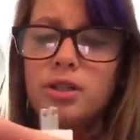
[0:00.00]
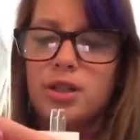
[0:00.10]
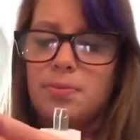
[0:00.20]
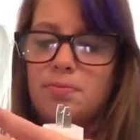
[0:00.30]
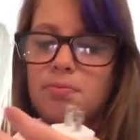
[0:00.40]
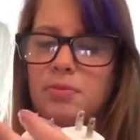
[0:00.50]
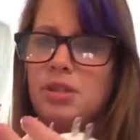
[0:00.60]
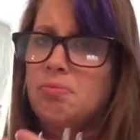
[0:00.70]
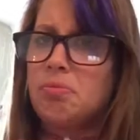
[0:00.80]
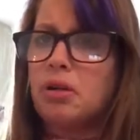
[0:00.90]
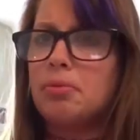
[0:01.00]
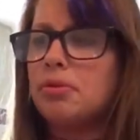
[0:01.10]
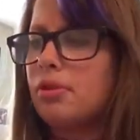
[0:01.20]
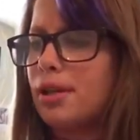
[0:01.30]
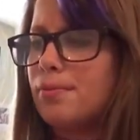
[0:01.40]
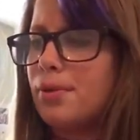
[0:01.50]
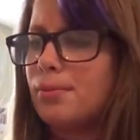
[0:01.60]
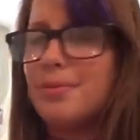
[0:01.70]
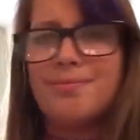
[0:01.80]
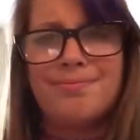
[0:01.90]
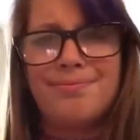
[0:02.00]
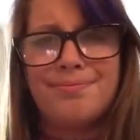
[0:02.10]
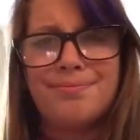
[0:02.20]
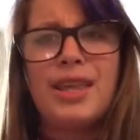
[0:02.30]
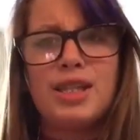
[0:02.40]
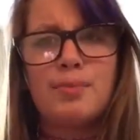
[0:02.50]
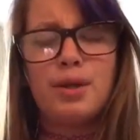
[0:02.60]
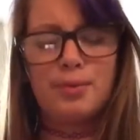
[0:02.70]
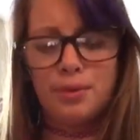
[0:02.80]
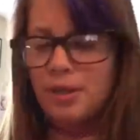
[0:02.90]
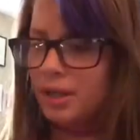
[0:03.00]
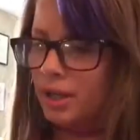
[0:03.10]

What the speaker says: Deep purple? It's purple.